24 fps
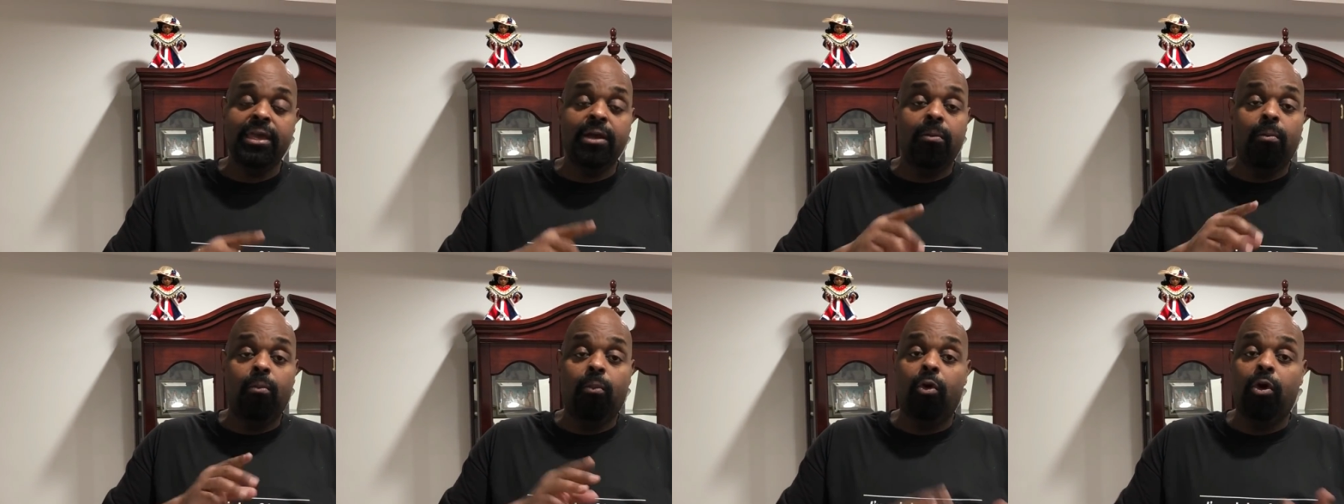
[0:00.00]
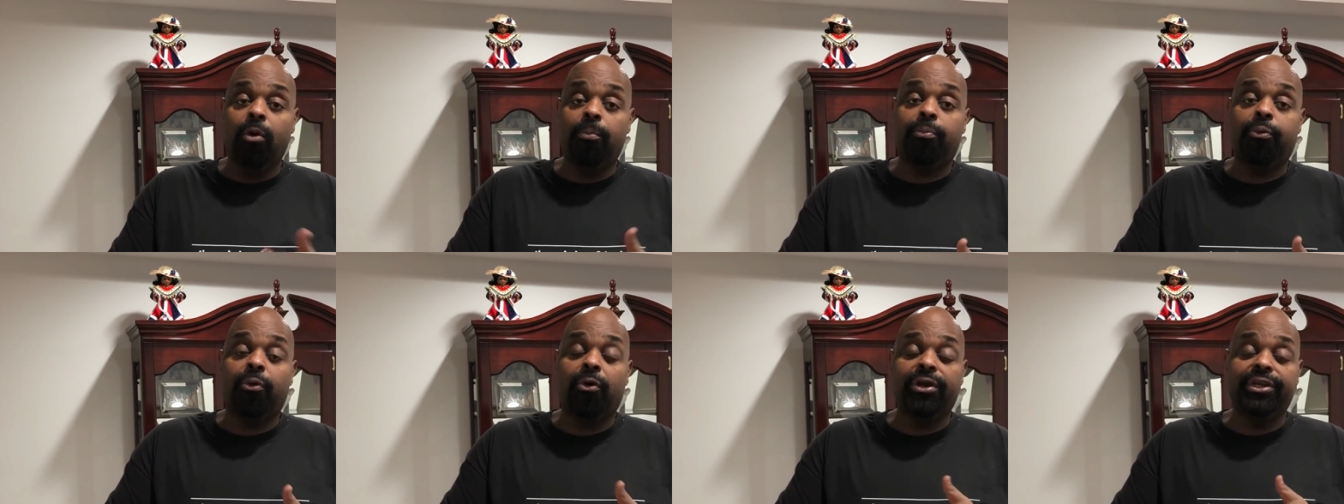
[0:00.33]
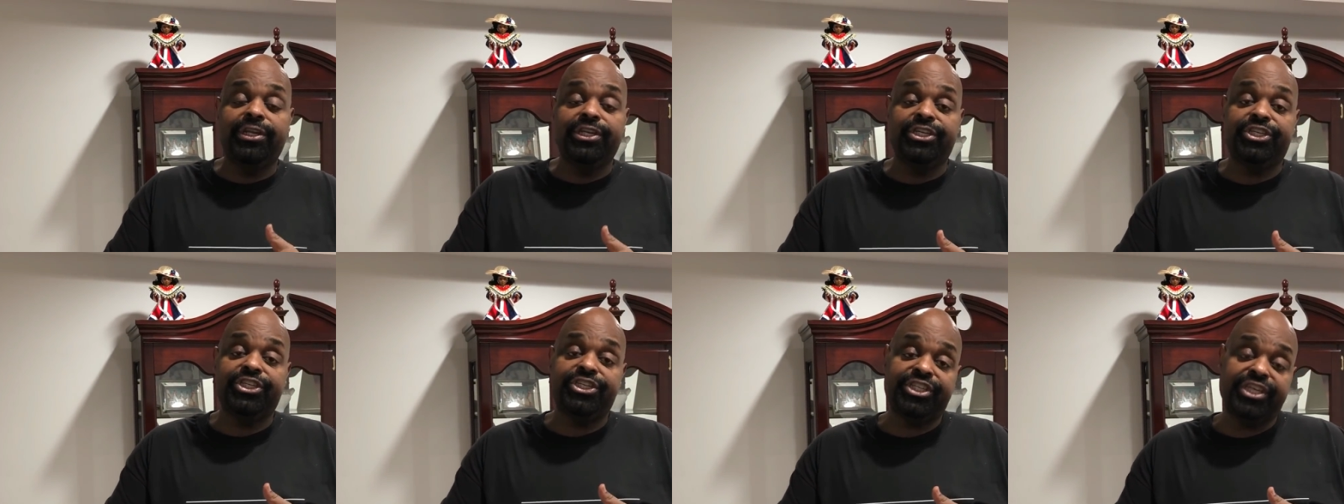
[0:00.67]
more
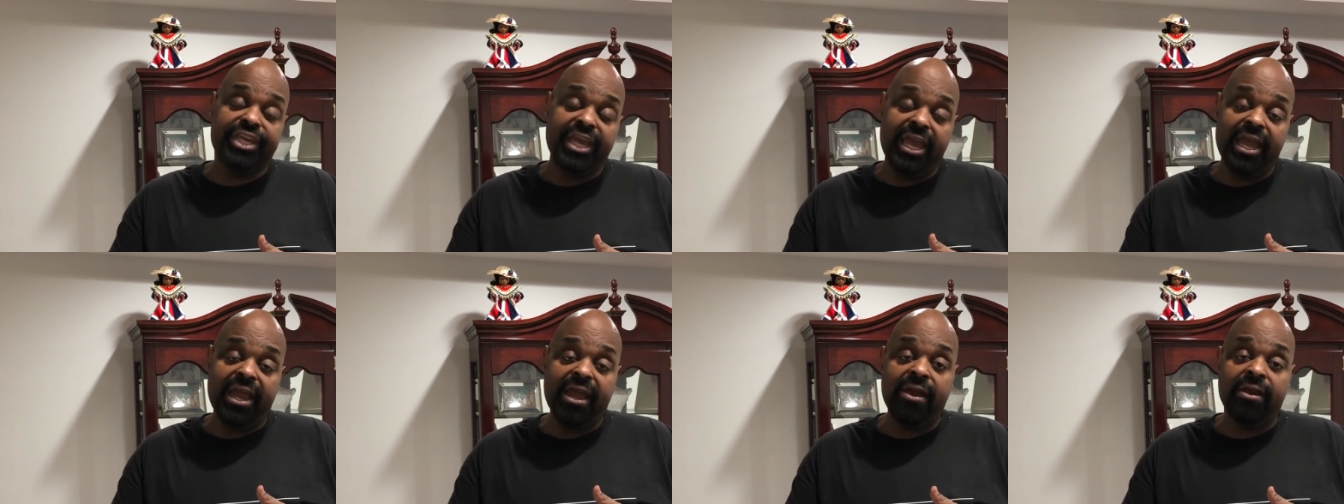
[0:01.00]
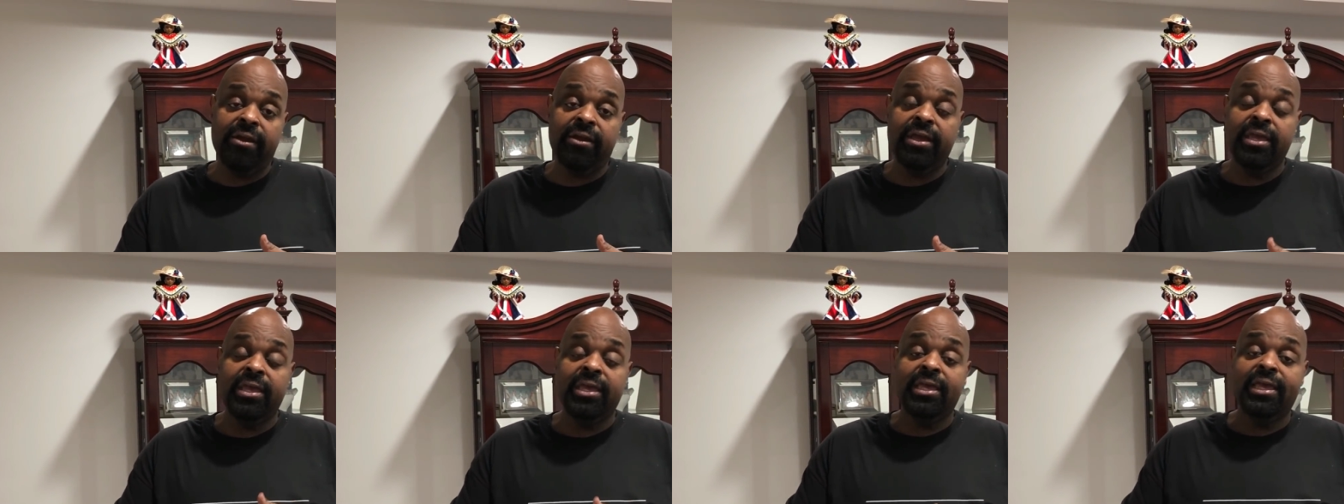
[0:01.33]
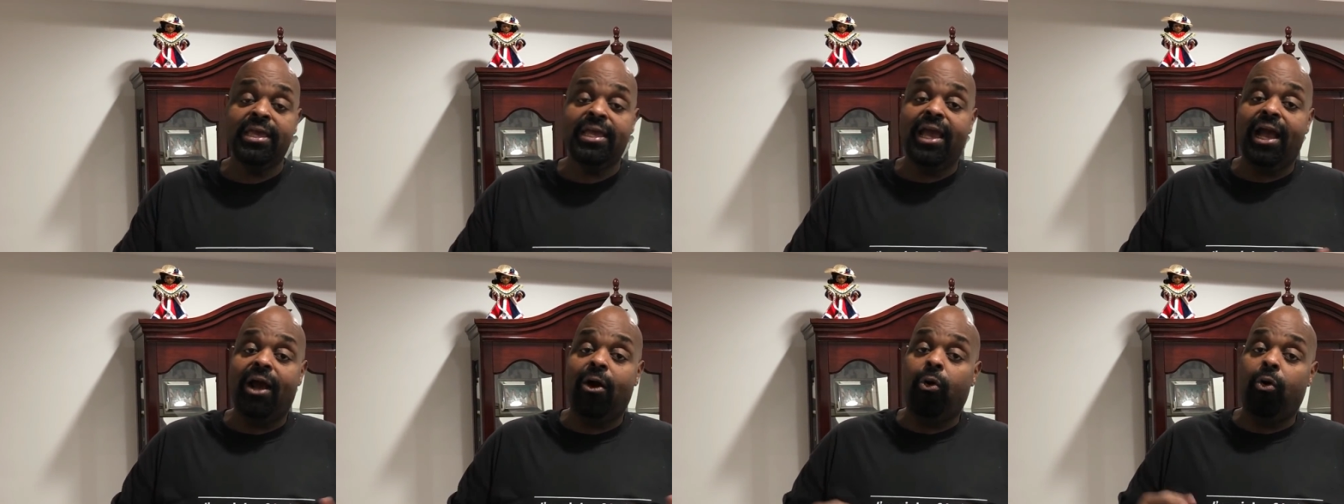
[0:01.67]
importantly, share.
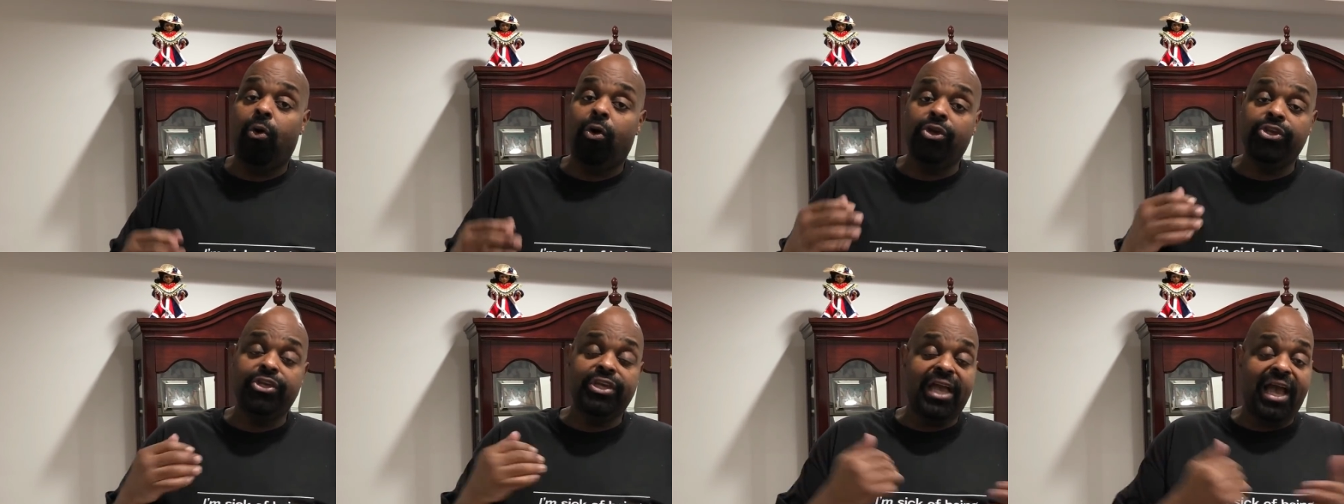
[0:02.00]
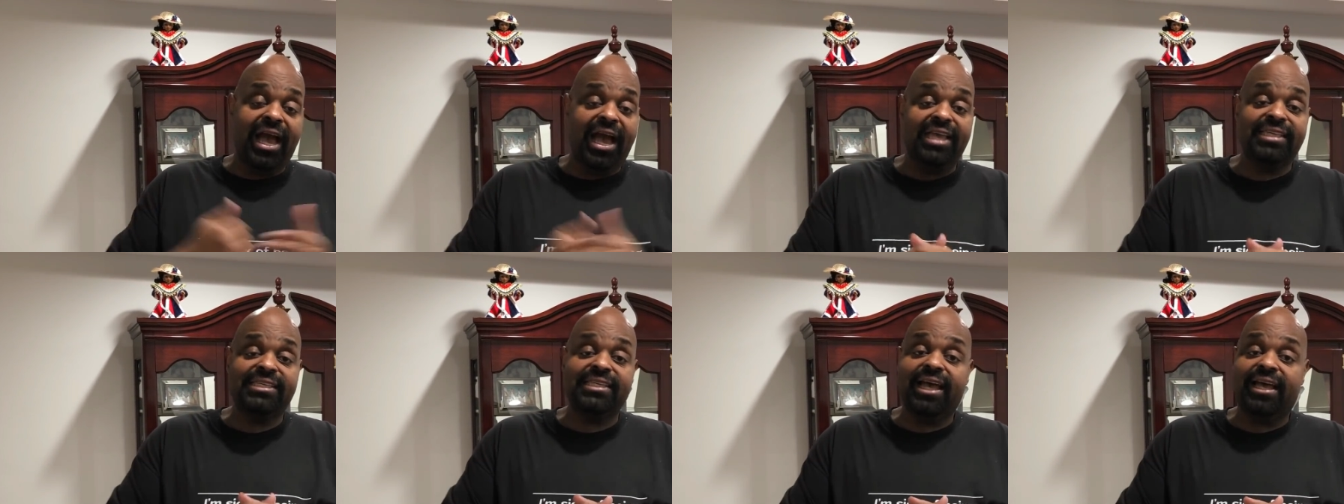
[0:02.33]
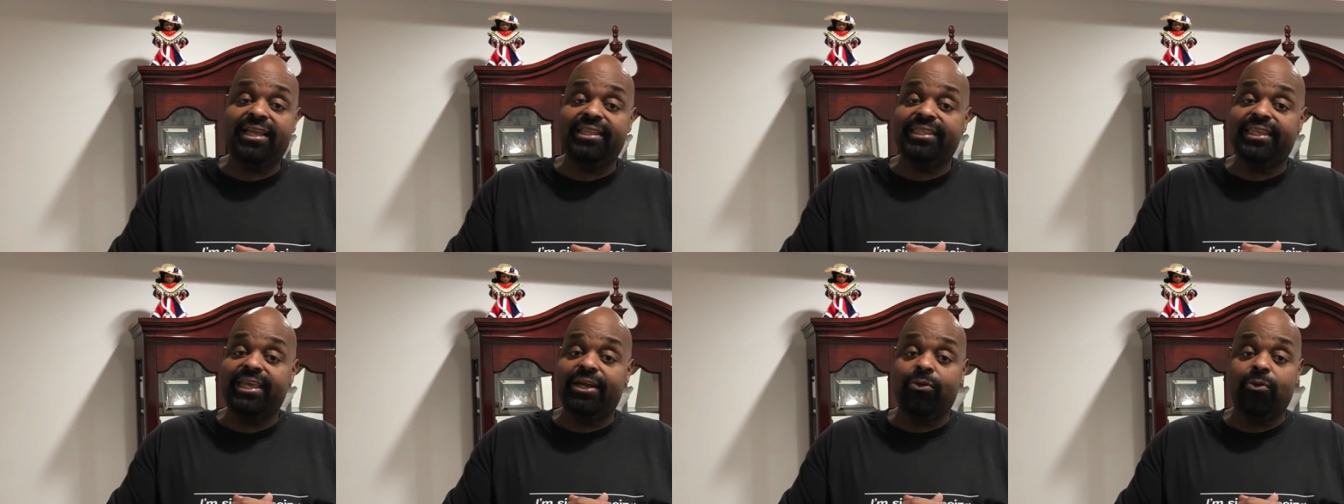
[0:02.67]
All you guys
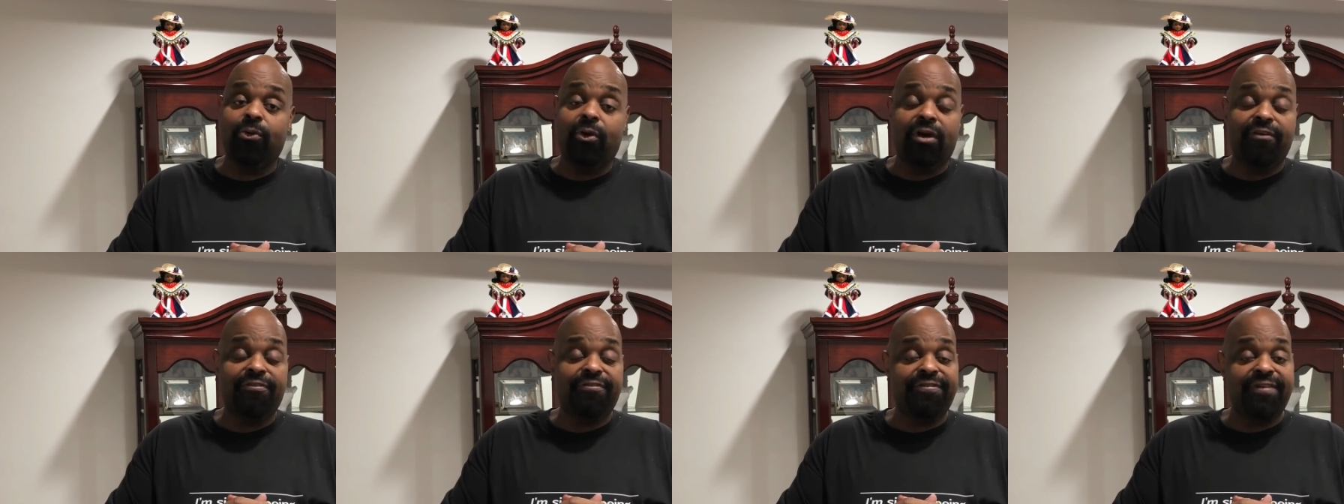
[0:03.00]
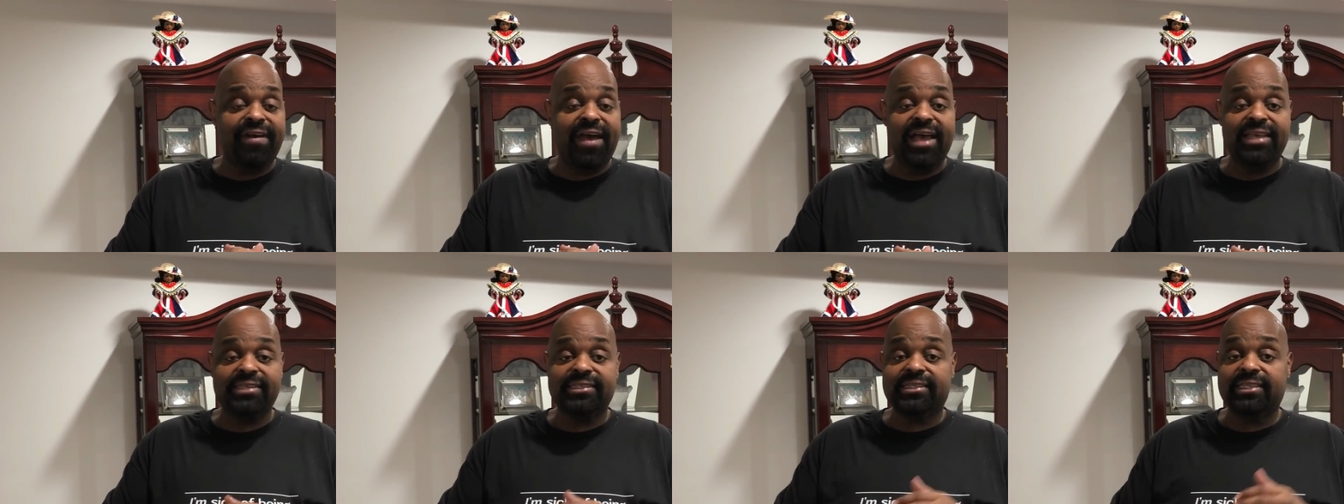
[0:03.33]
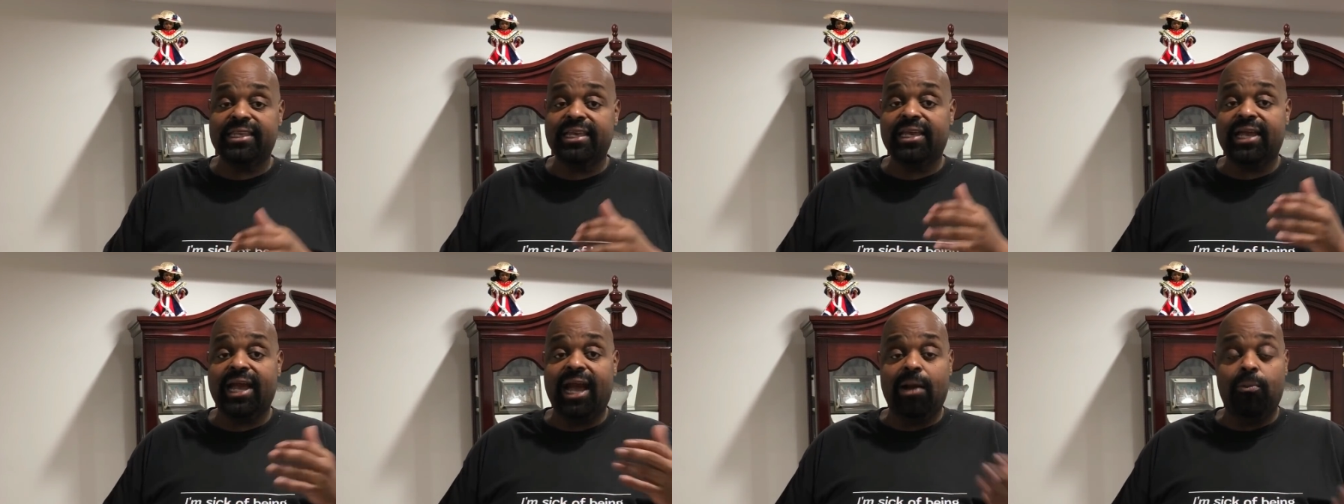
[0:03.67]
out there who are
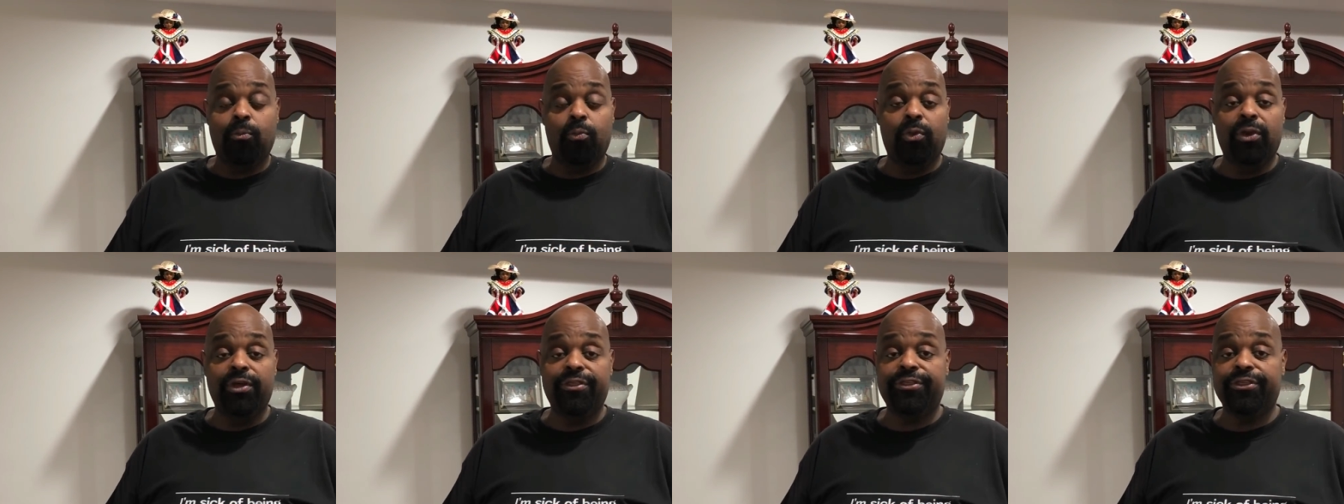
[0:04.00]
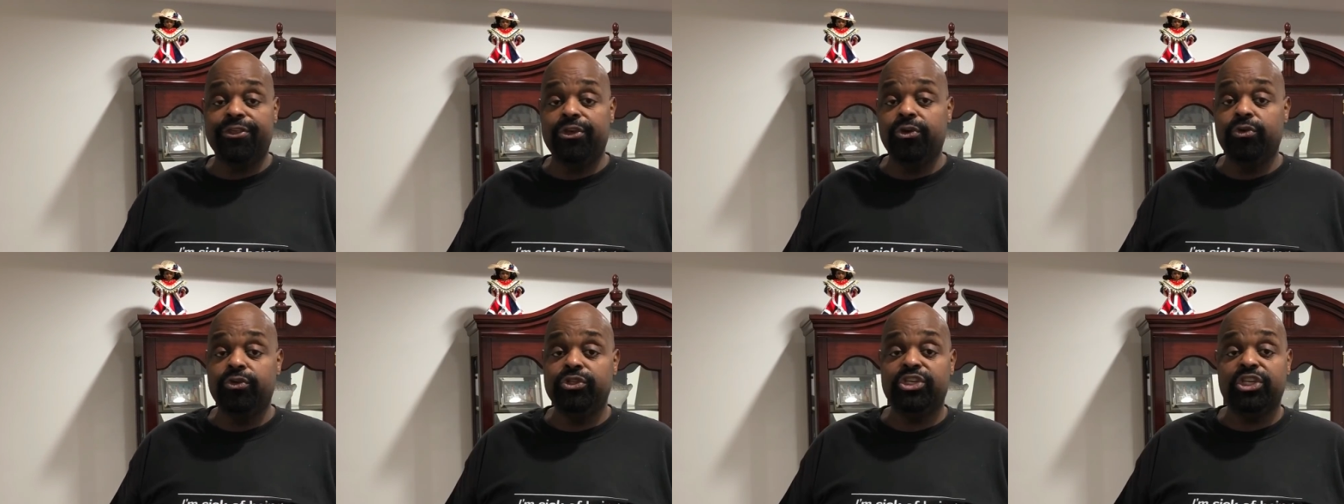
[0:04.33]
fasting, I'm with you.